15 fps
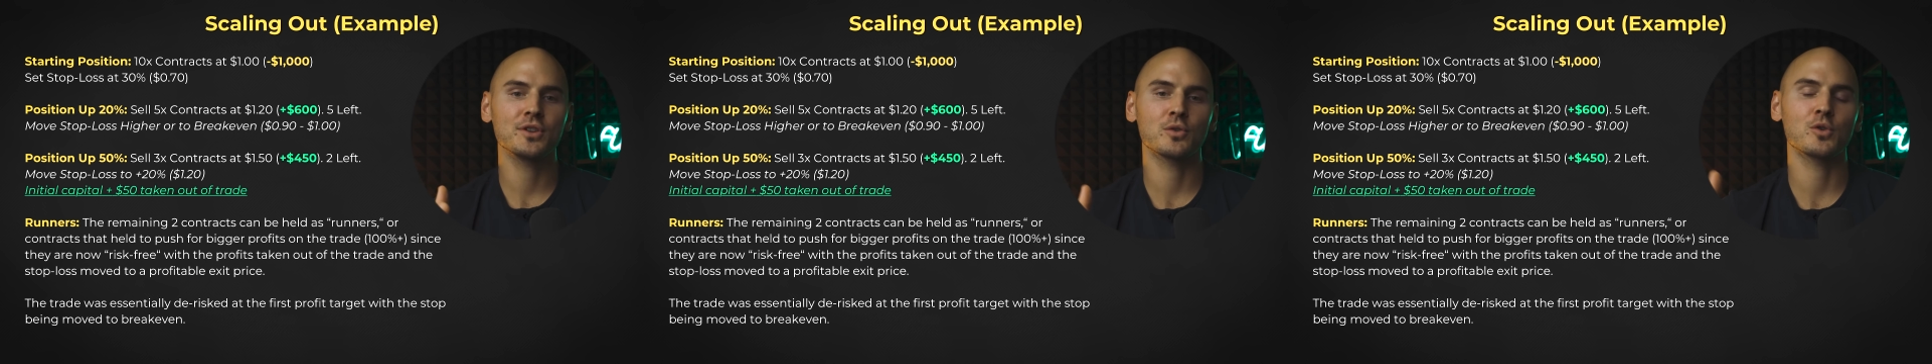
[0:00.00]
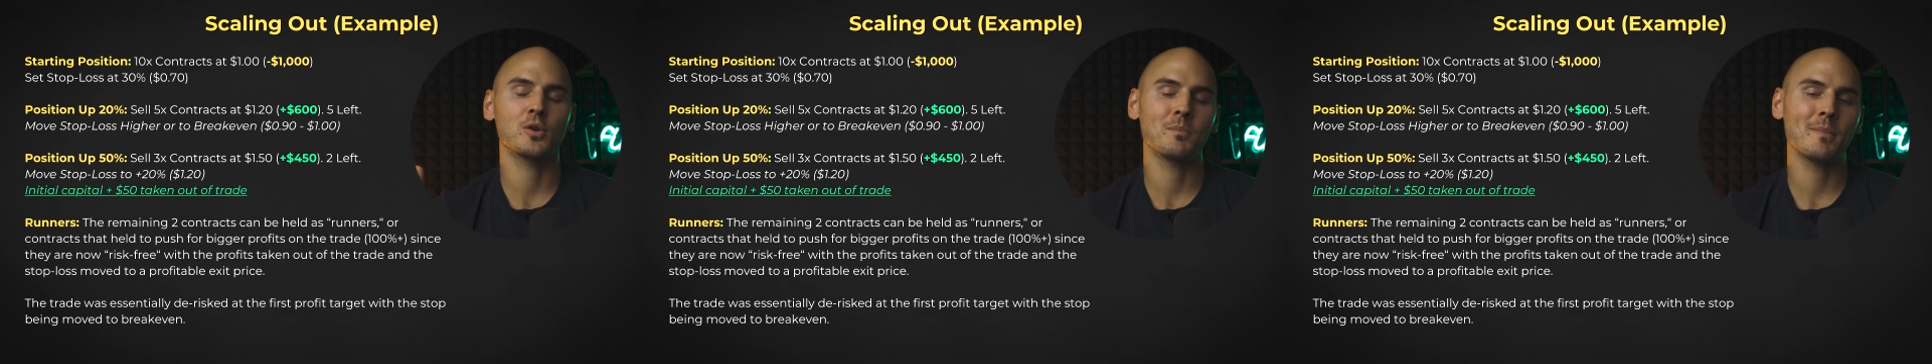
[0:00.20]

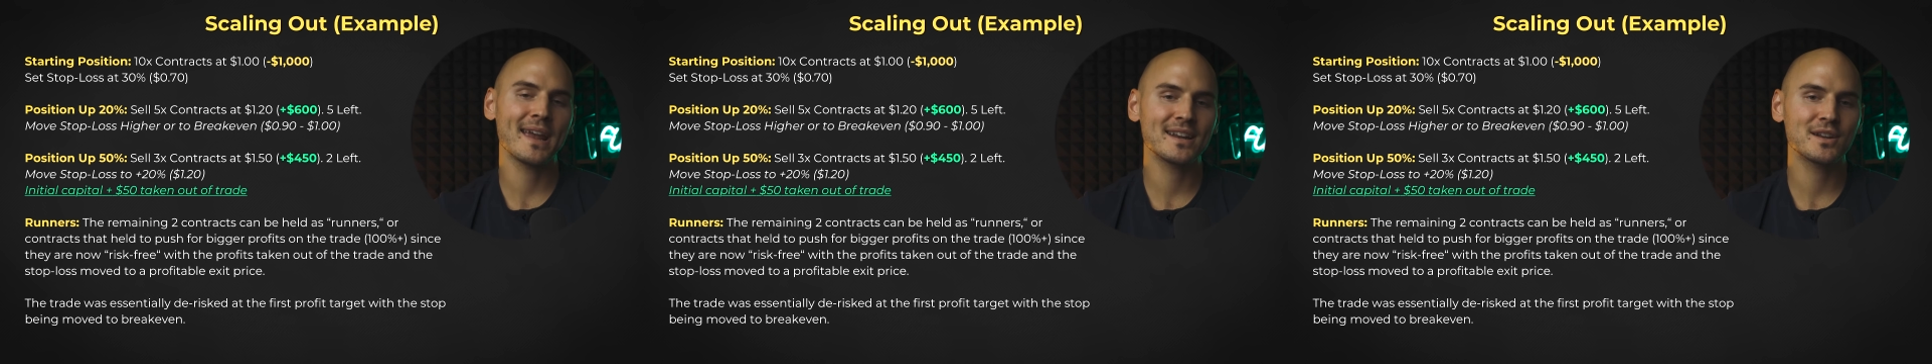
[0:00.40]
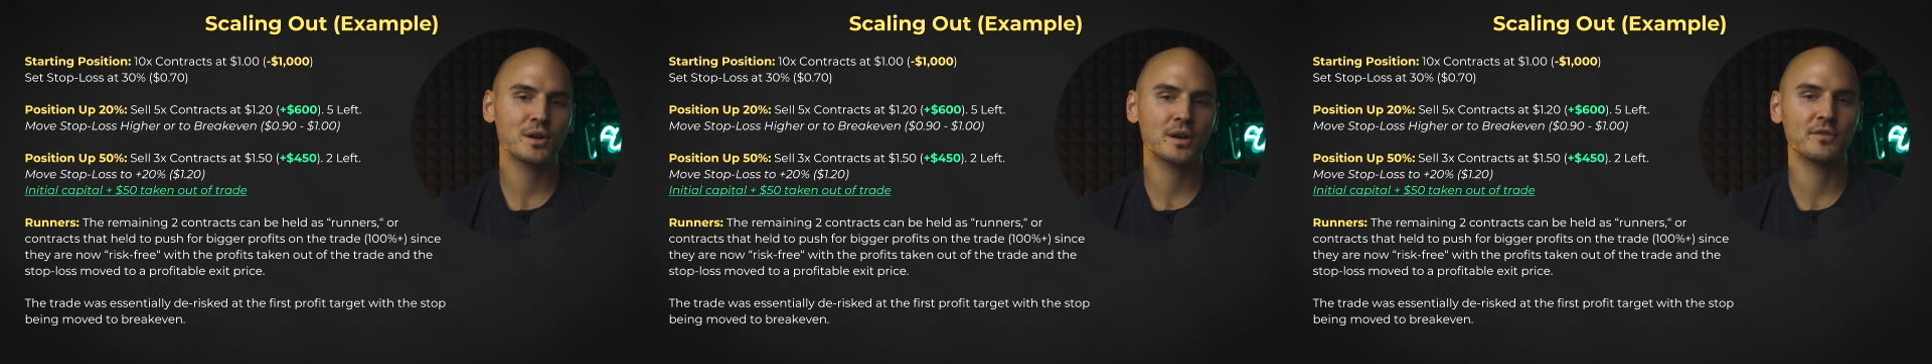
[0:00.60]
the
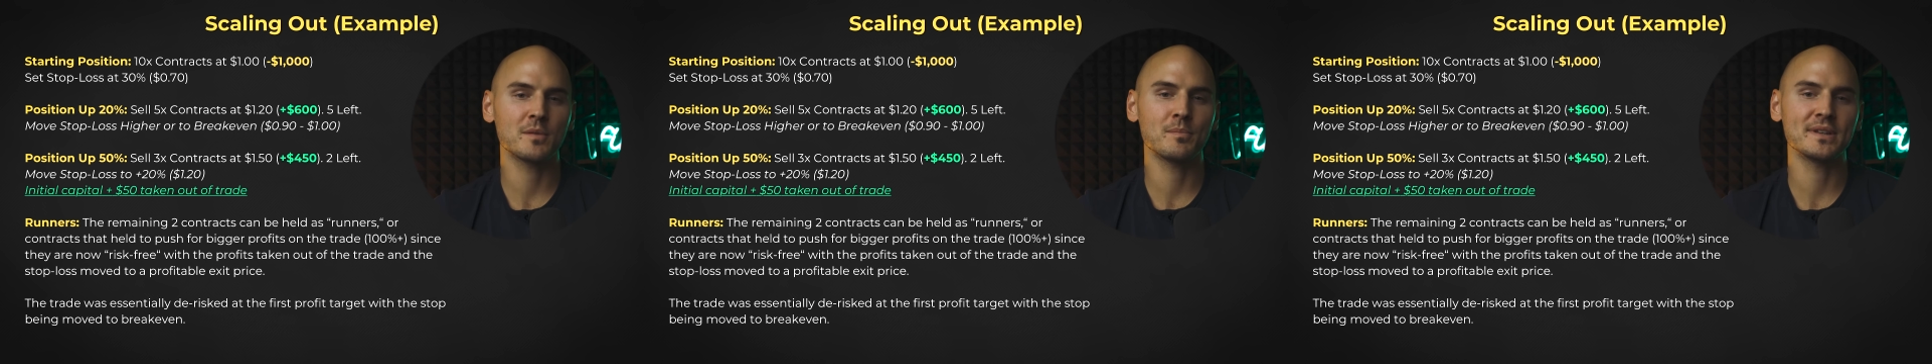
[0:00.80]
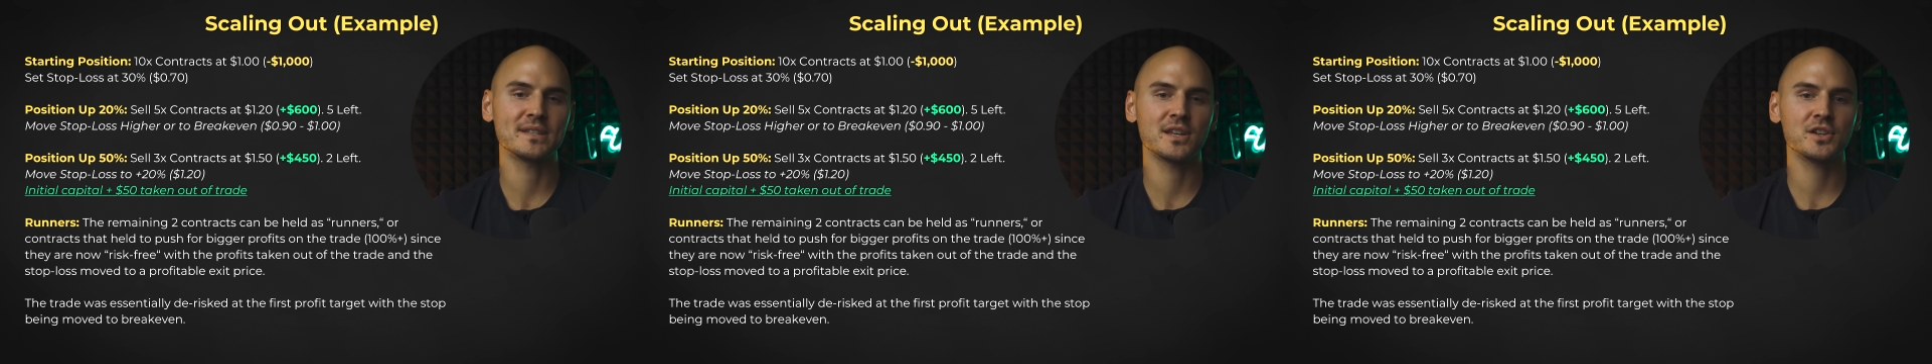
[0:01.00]
remainder of
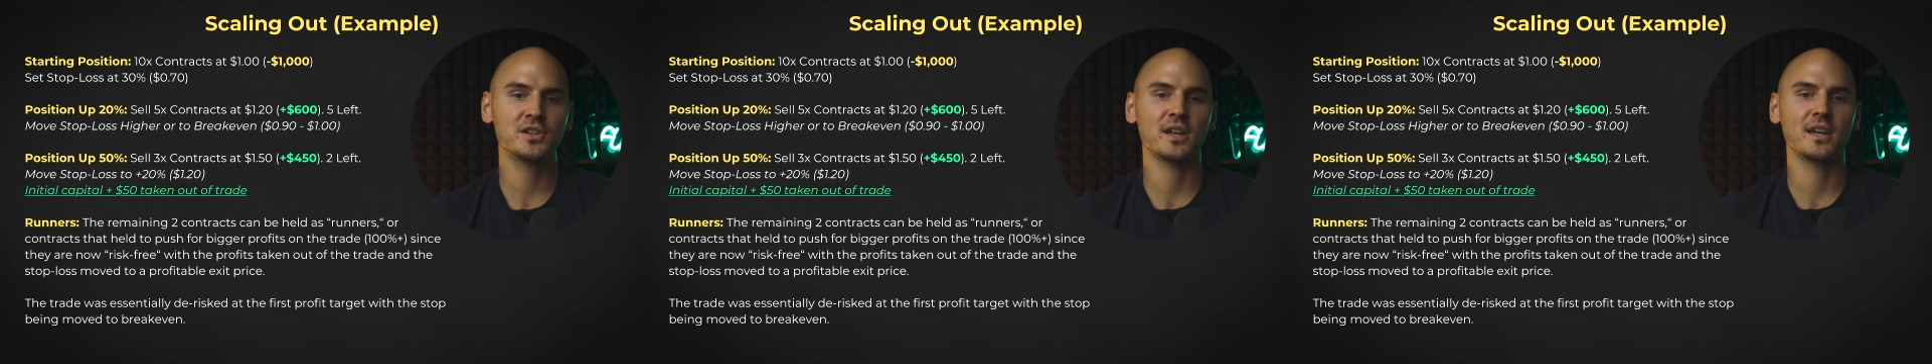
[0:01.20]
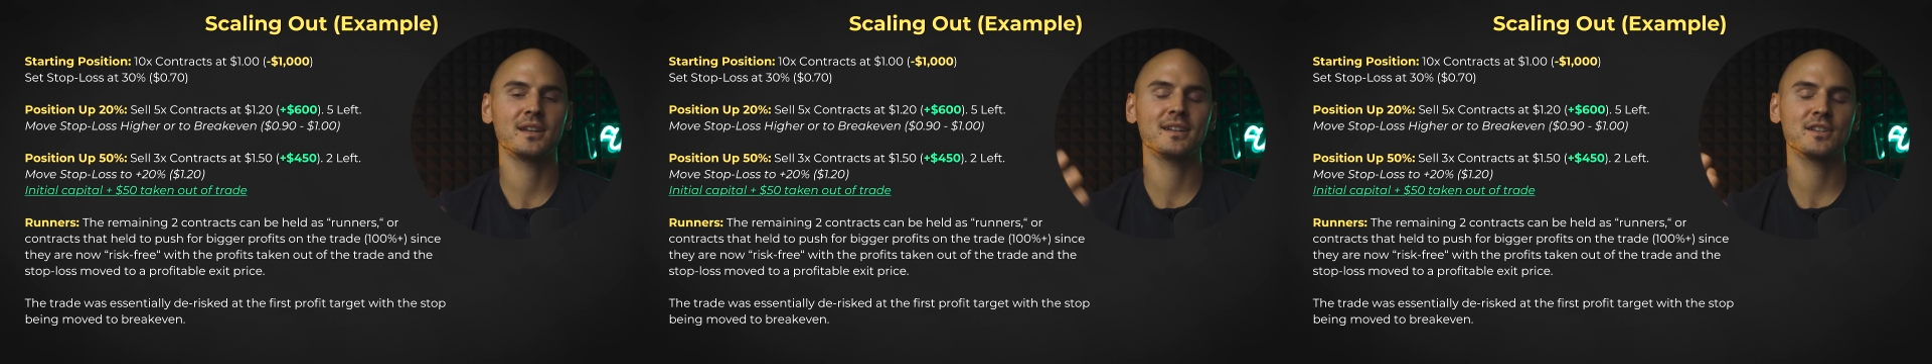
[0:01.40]
the
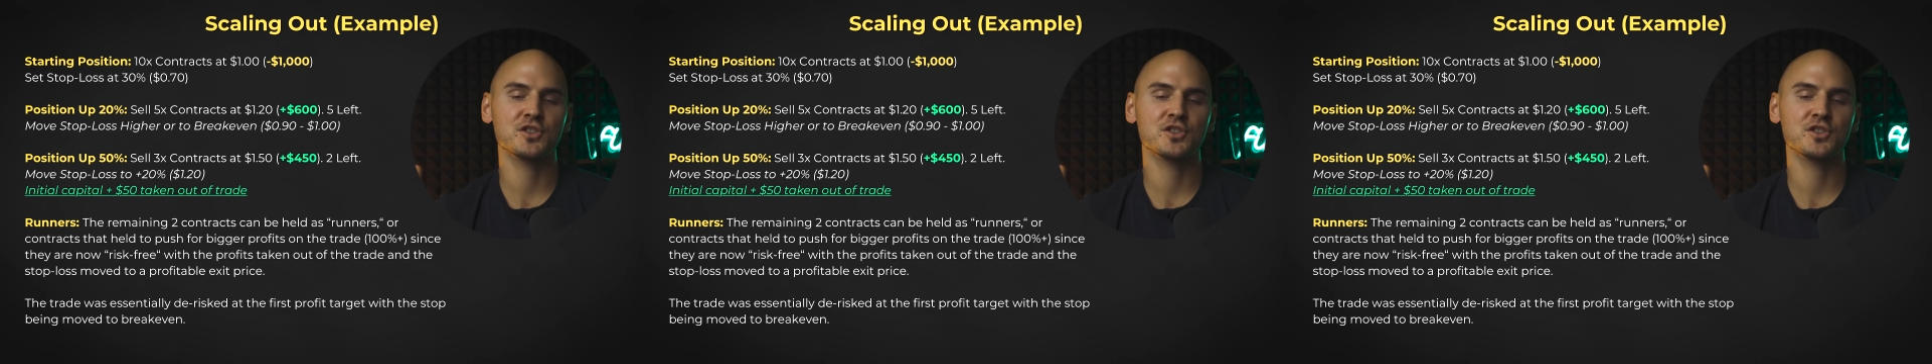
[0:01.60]
position